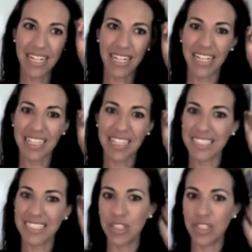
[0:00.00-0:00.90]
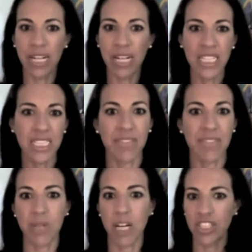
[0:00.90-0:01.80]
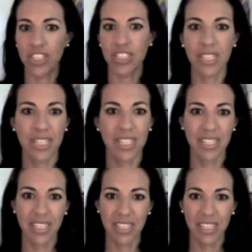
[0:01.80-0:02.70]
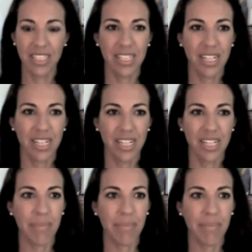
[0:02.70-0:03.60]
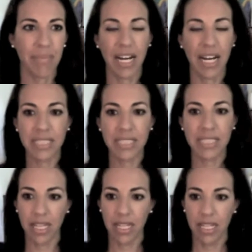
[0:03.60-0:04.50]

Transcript: I had this adrenaline rush. I mean, I was like